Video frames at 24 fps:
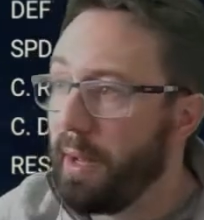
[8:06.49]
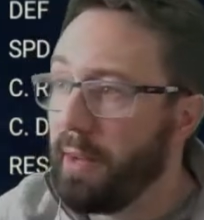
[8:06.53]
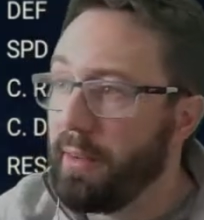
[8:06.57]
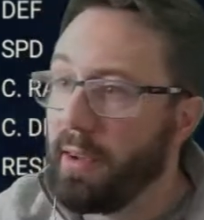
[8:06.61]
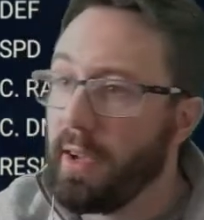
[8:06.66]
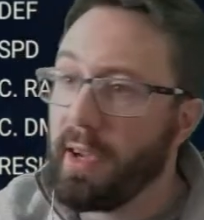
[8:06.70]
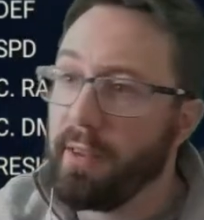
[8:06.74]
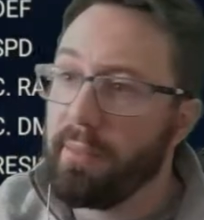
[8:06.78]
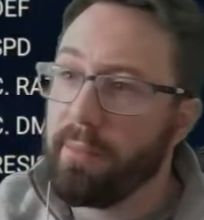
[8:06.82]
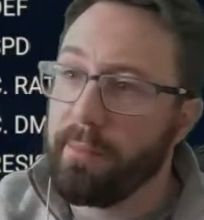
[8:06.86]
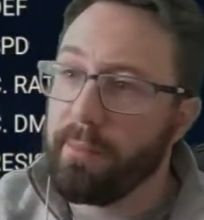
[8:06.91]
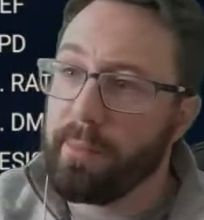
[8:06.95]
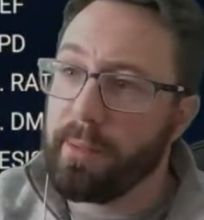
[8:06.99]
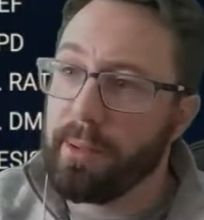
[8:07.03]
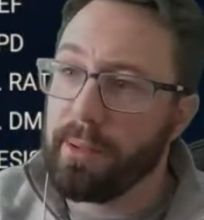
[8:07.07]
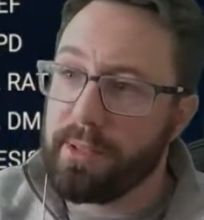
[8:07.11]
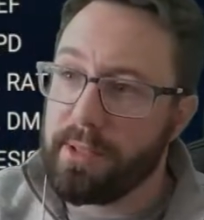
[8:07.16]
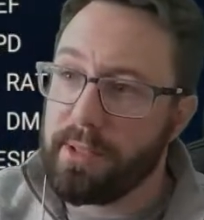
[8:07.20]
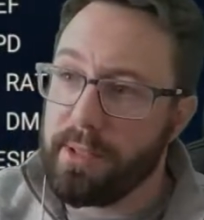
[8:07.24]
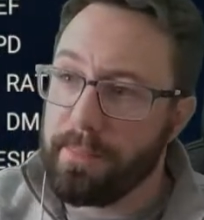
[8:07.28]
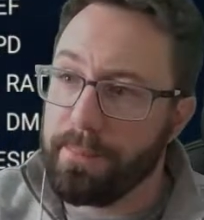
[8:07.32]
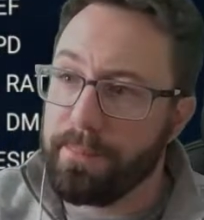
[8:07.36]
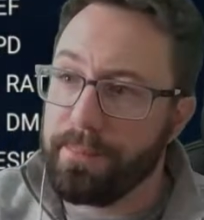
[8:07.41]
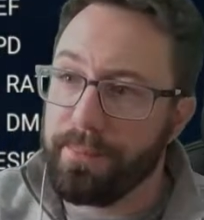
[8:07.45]
I haven't
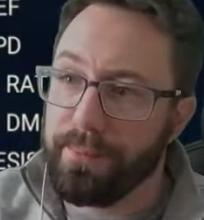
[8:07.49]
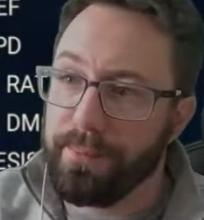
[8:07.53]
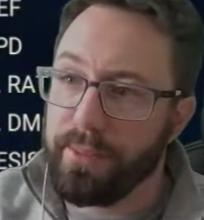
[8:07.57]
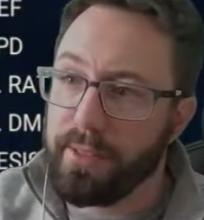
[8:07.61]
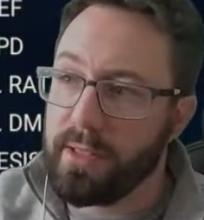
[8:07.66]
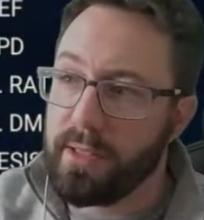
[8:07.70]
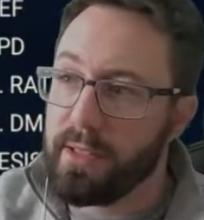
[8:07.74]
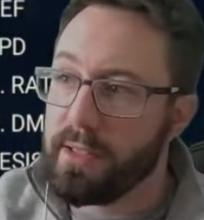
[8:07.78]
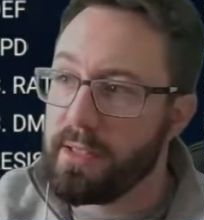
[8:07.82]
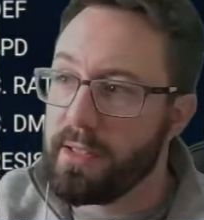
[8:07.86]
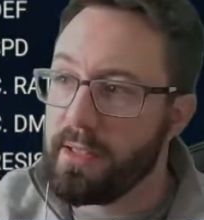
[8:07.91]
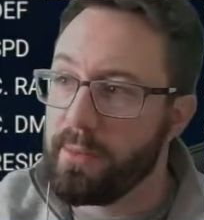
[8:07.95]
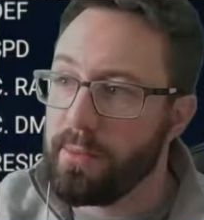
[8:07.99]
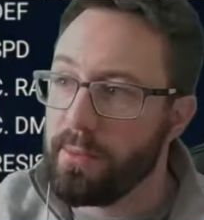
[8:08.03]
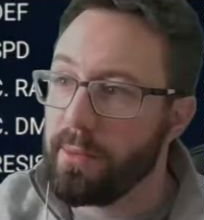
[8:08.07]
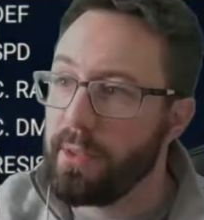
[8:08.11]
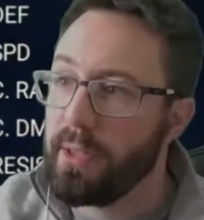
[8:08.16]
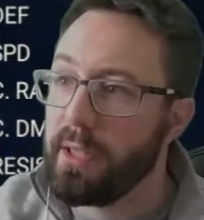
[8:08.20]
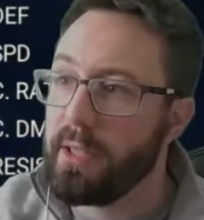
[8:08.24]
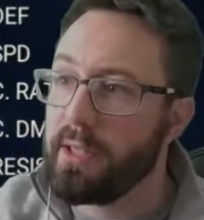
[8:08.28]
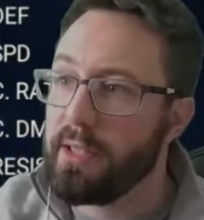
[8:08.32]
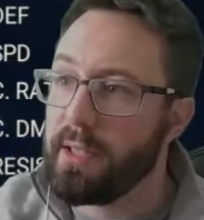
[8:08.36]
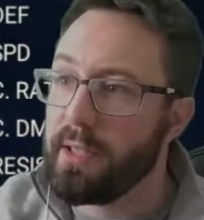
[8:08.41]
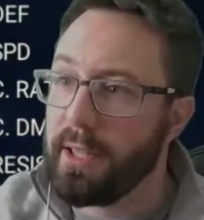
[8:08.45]
built him. Let's
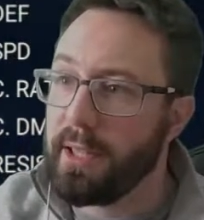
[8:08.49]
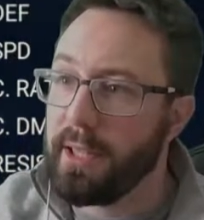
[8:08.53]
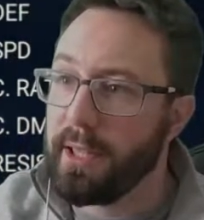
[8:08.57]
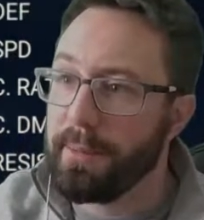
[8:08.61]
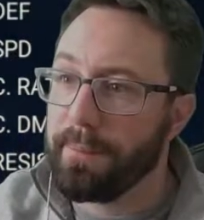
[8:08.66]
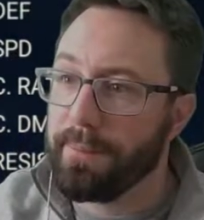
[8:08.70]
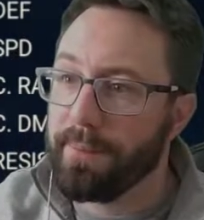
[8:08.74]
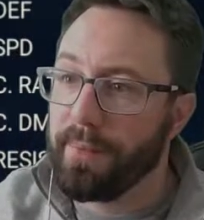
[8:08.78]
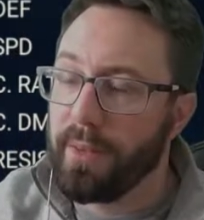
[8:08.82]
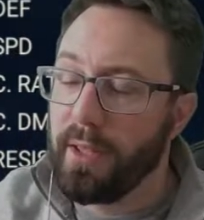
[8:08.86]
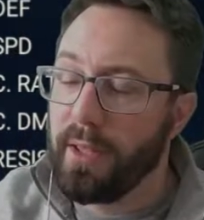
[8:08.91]
read his kit.